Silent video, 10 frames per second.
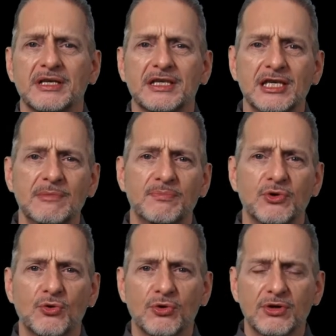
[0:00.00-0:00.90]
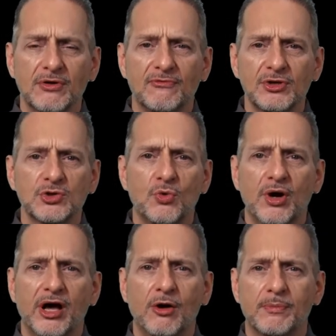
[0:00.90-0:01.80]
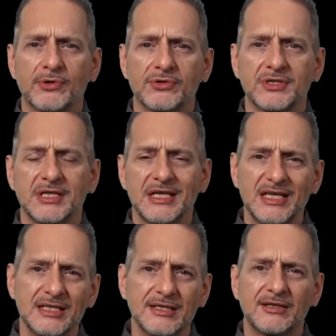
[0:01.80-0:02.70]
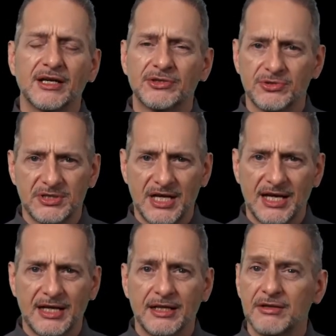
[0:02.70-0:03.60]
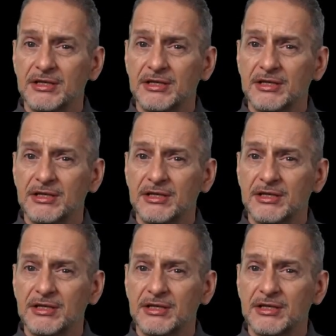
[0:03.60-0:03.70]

Keep your visual helpers easy to understand.